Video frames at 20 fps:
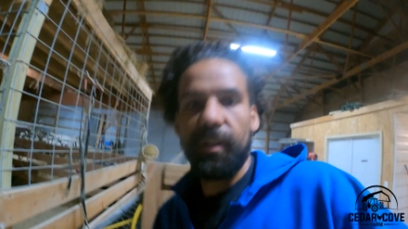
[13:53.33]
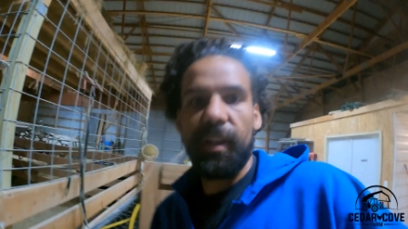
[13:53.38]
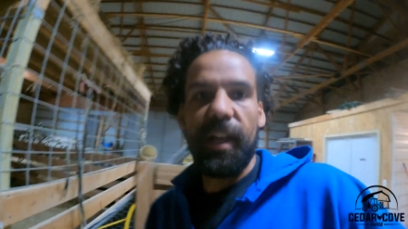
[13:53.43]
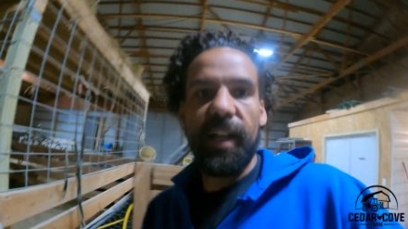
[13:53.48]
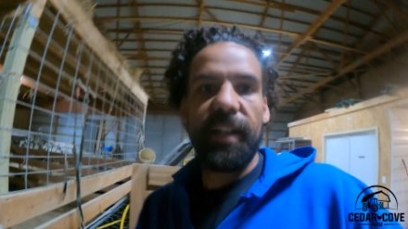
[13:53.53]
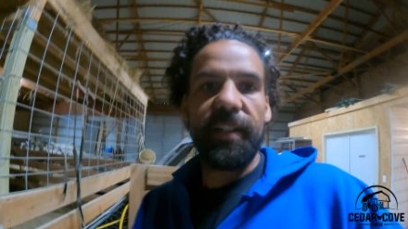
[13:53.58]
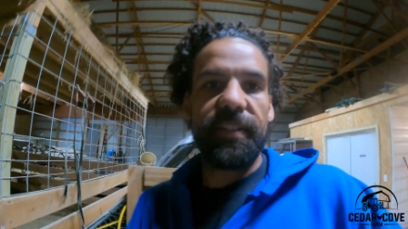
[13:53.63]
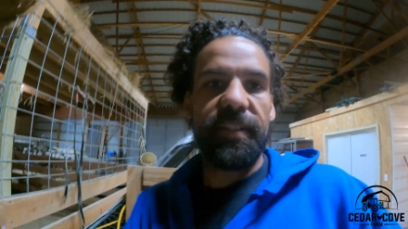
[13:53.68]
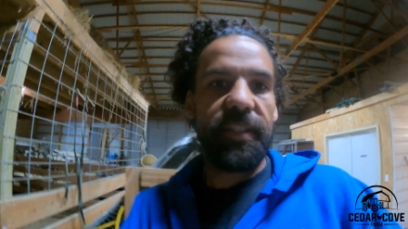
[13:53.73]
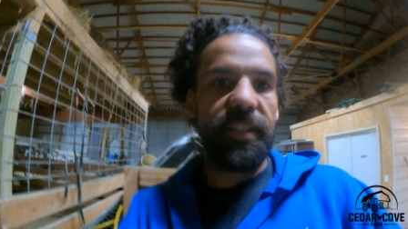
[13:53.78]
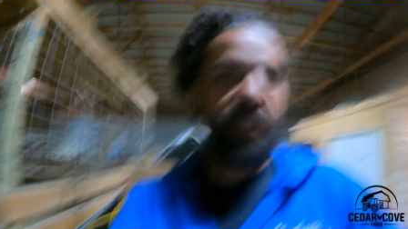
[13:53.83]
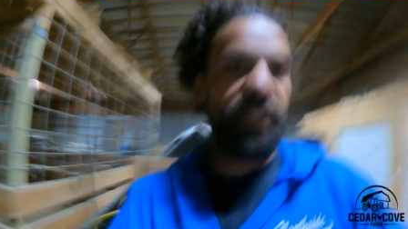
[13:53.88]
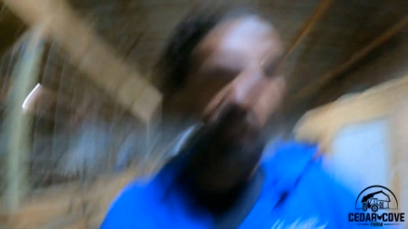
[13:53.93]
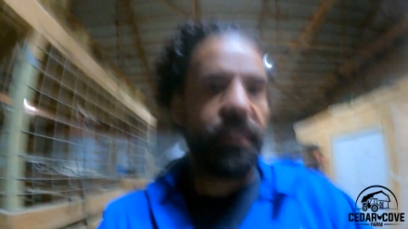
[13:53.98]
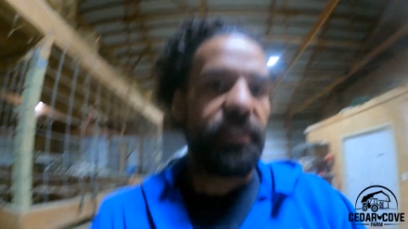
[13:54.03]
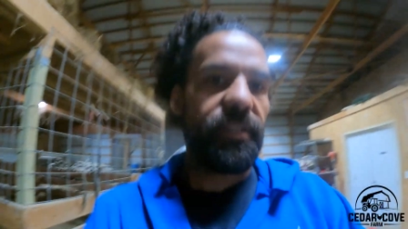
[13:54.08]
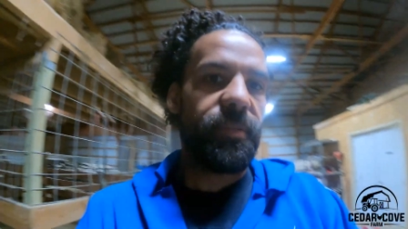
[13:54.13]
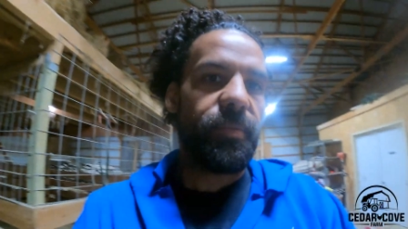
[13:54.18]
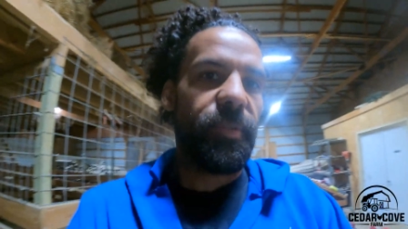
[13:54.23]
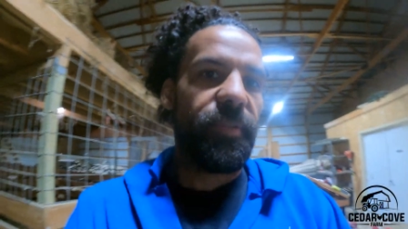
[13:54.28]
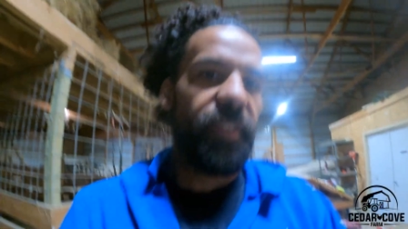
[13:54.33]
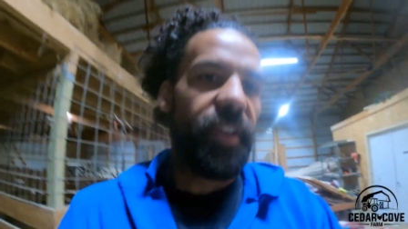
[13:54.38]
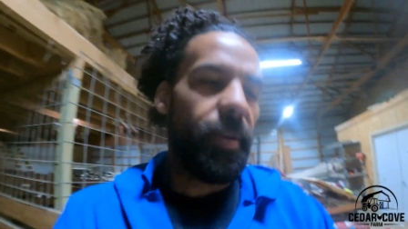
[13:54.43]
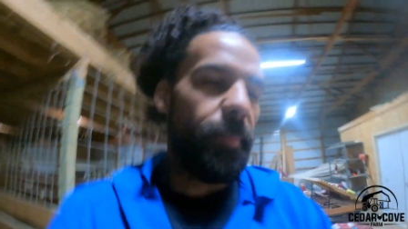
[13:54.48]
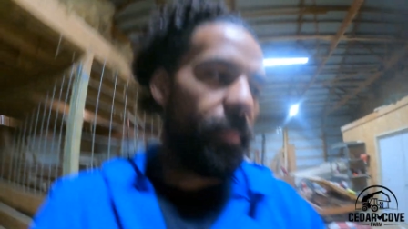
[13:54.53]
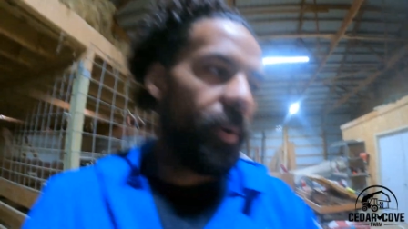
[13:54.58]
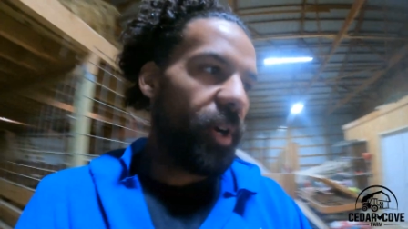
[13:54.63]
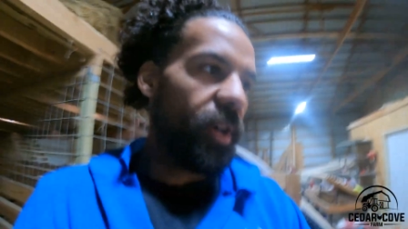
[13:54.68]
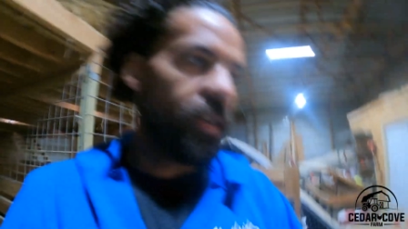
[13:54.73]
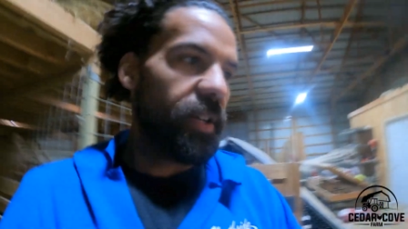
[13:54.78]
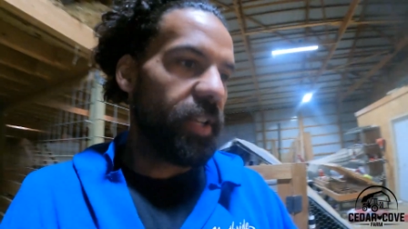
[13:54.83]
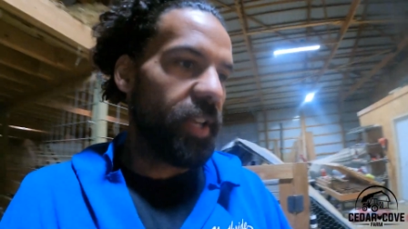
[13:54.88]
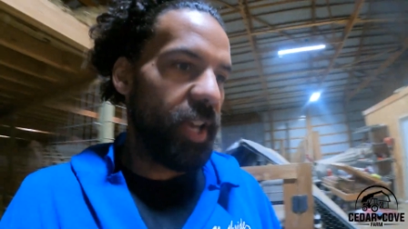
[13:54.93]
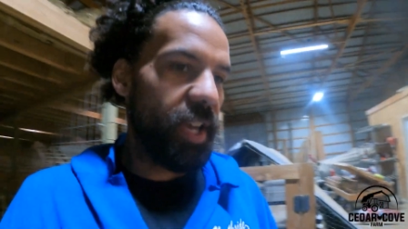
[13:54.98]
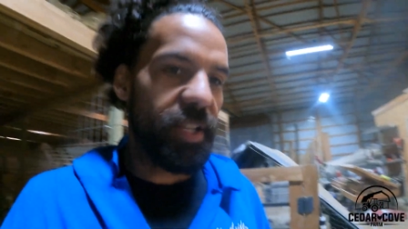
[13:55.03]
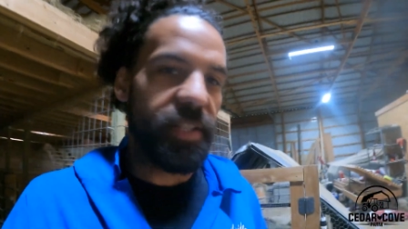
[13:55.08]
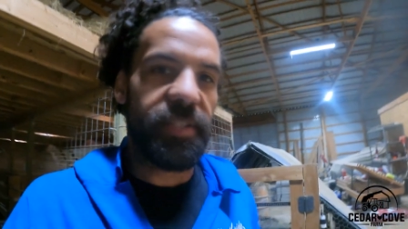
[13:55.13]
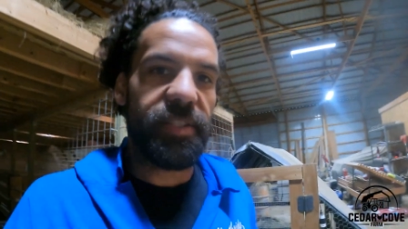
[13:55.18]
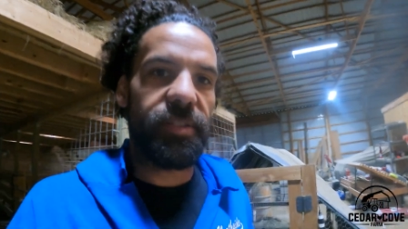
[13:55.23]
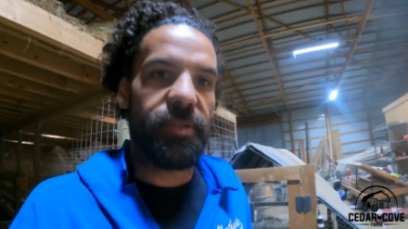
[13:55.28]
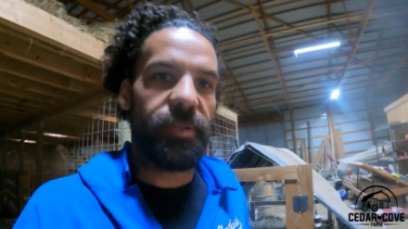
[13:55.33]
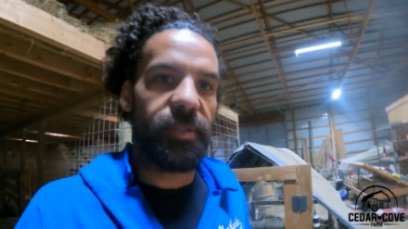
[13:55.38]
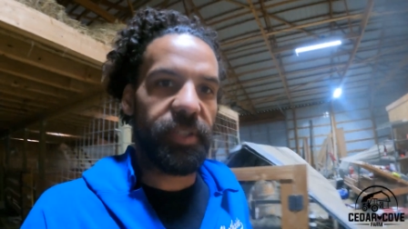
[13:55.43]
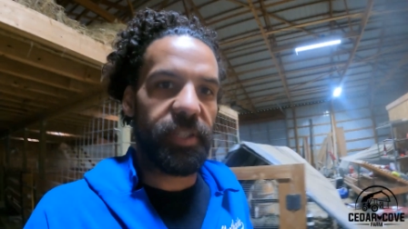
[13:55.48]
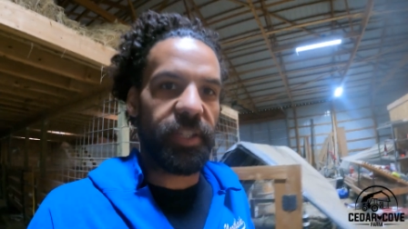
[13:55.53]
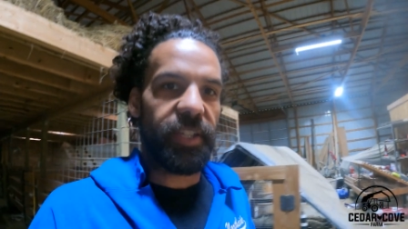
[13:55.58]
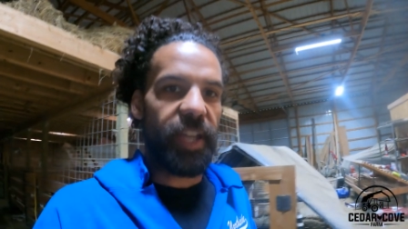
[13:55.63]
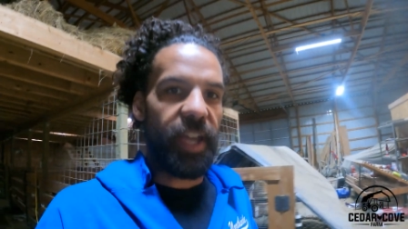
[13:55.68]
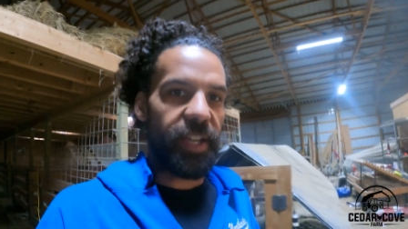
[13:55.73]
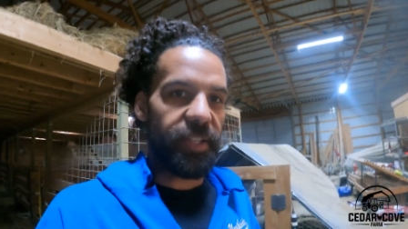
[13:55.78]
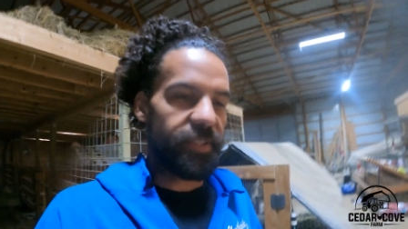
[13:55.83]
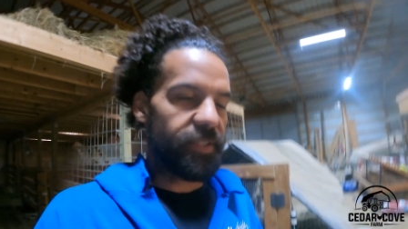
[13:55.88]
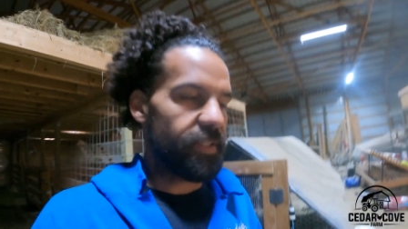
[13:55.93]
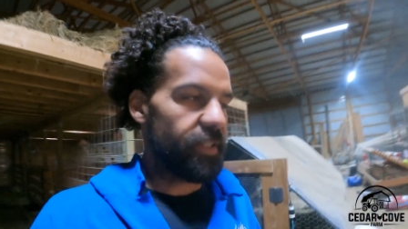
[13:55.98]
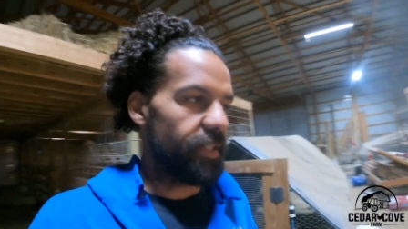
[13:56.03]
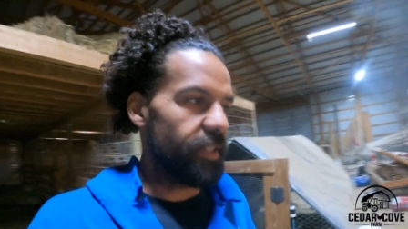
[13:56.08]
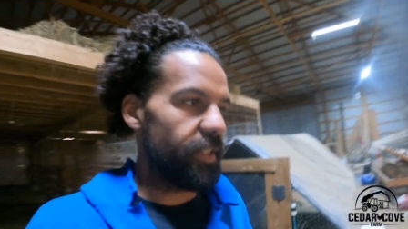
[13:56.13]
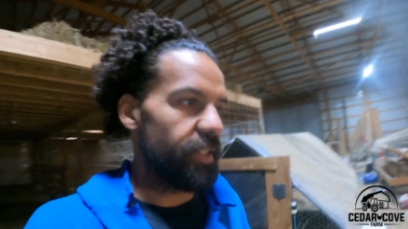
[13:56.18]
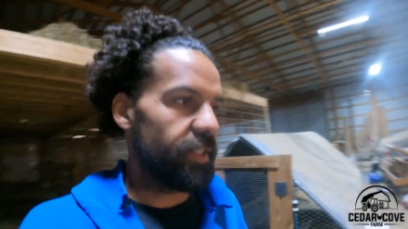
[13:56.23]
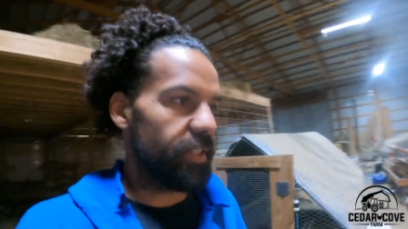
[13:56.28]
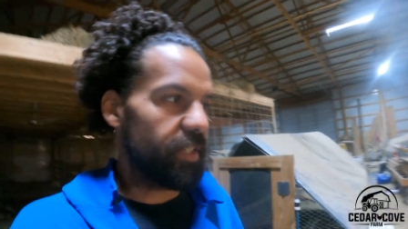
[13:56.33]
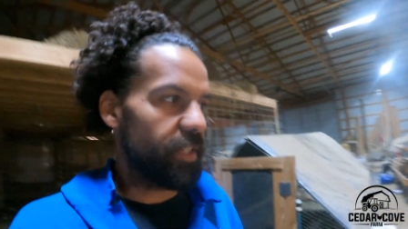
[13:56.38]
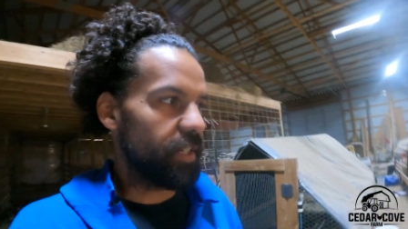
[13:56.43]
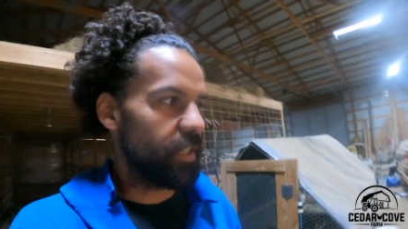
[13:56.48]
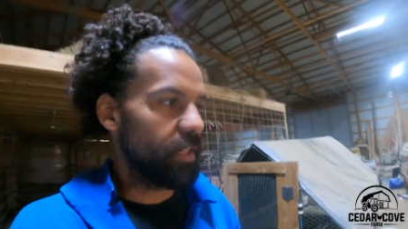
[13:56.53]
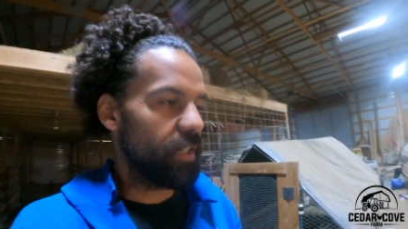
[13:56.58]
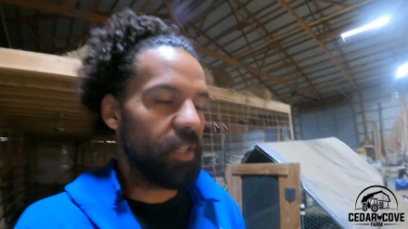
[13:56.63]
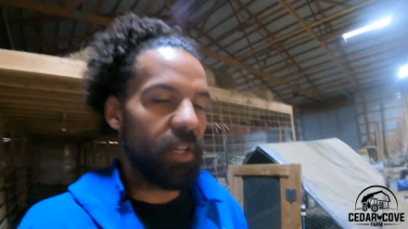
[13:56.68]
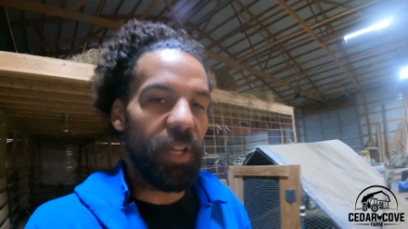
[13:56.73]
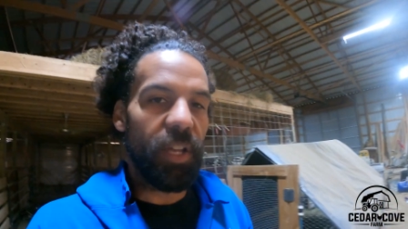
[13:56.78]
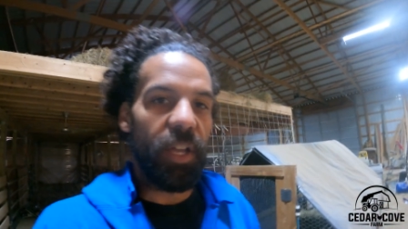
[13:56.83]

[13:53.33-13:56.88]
locked again. We've got barn cats. I don't want the cats to get in there.